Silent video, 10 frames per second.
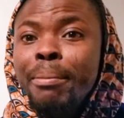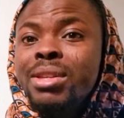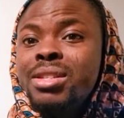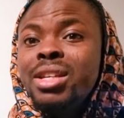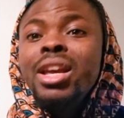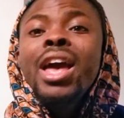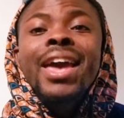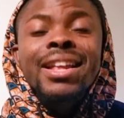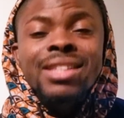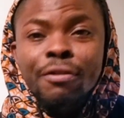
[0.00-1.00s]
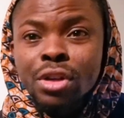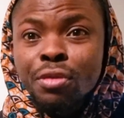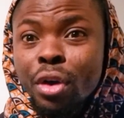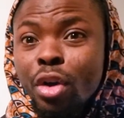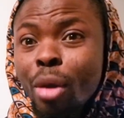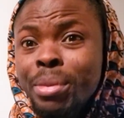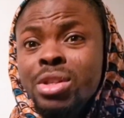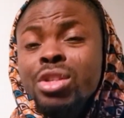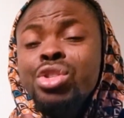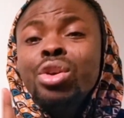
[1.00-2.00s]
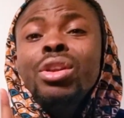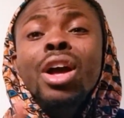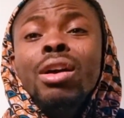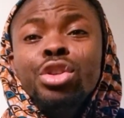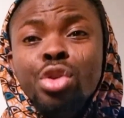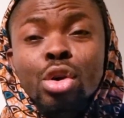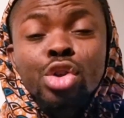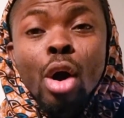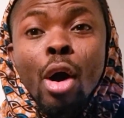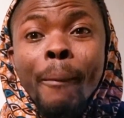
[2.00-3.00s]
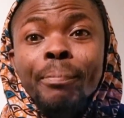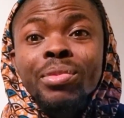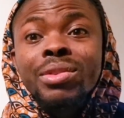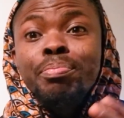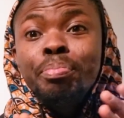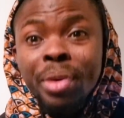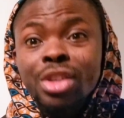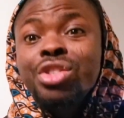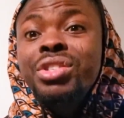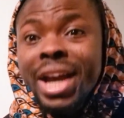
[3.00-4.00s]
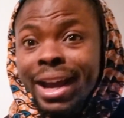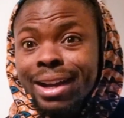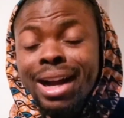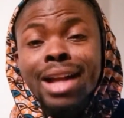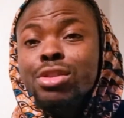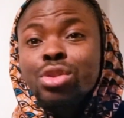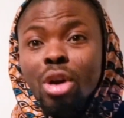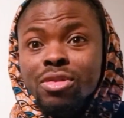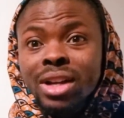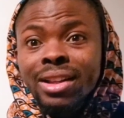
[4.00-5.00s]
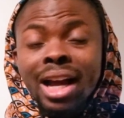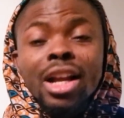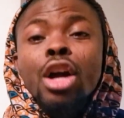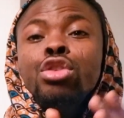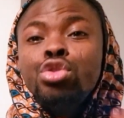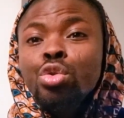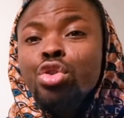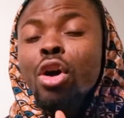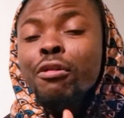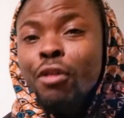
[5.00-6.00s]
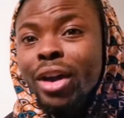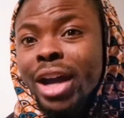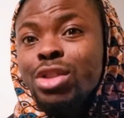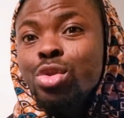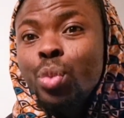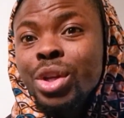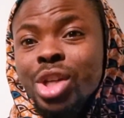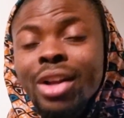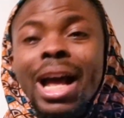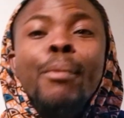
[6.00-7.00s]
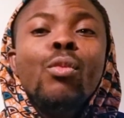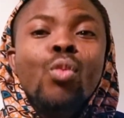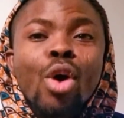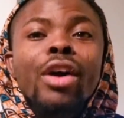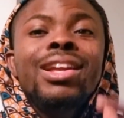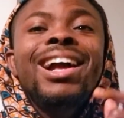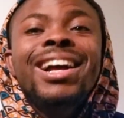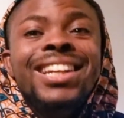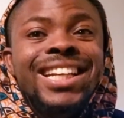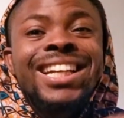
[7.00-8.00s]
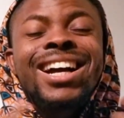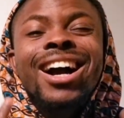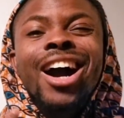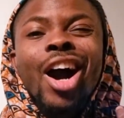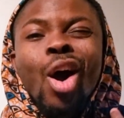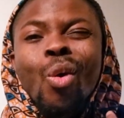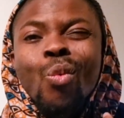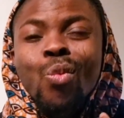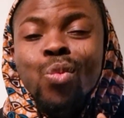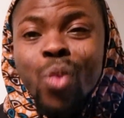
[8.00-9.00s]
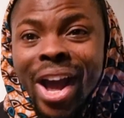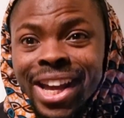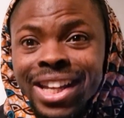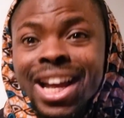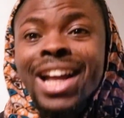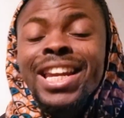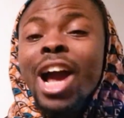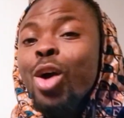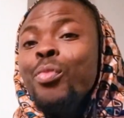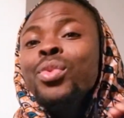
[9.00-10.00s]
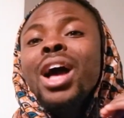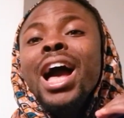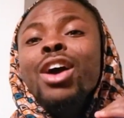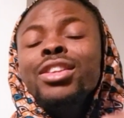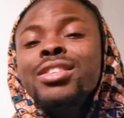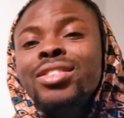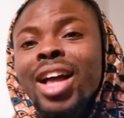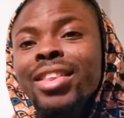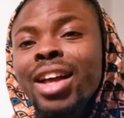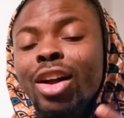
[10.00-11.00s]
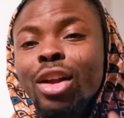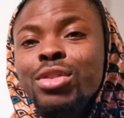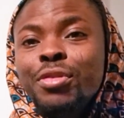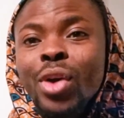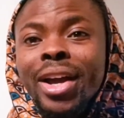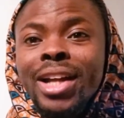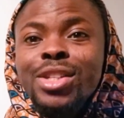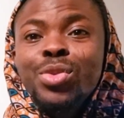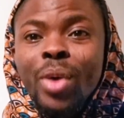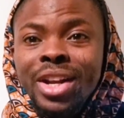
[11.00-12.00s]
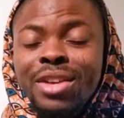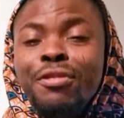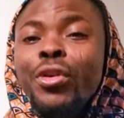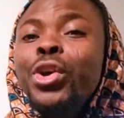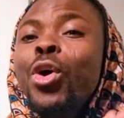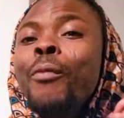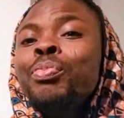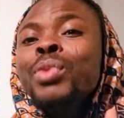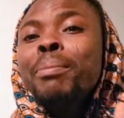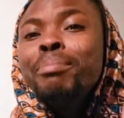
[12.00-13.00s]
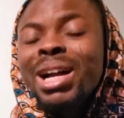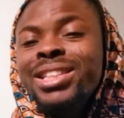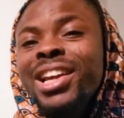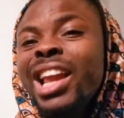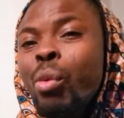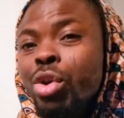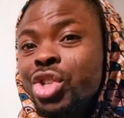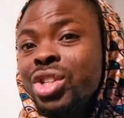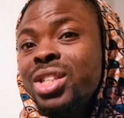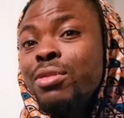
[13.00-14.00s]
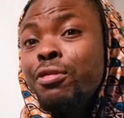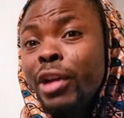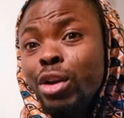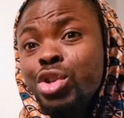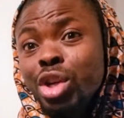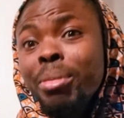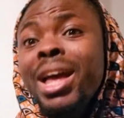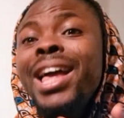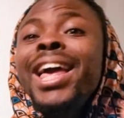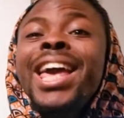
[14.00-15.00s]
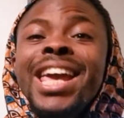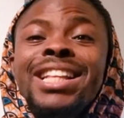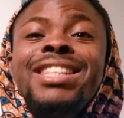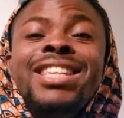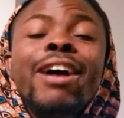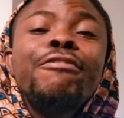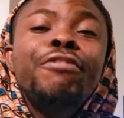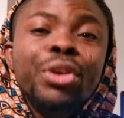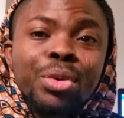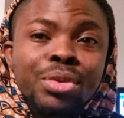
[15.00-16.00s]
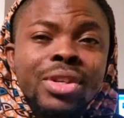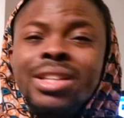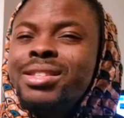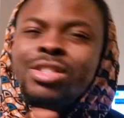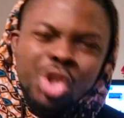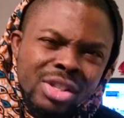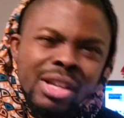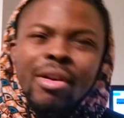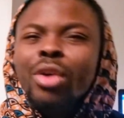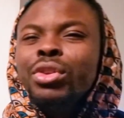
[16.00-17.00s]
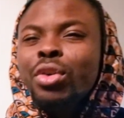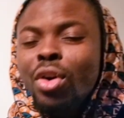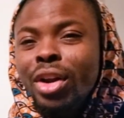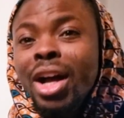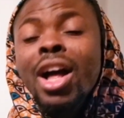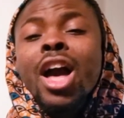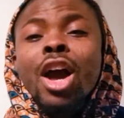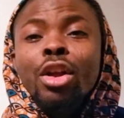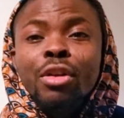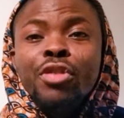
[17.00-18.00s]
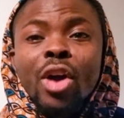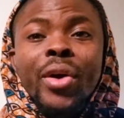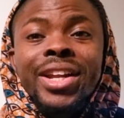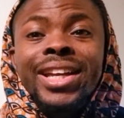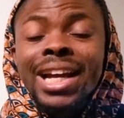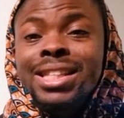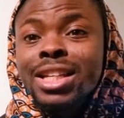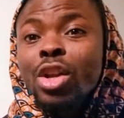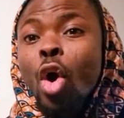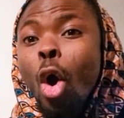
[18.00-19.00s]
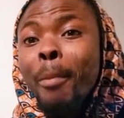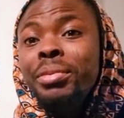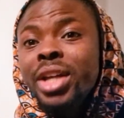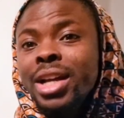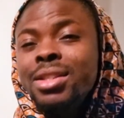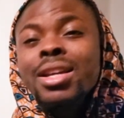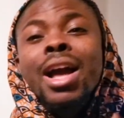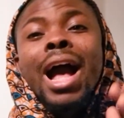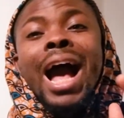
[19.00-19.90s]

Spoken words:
embassy, interviews for a competition, you know, your pitch deck and stuff like that. Do not forget to reach out. I'm one click away. Now, I understand that a lot of you are getting ready for your Mandela Washington Fellowship interviews. It's just around the corner. A lot of you are already getting updates.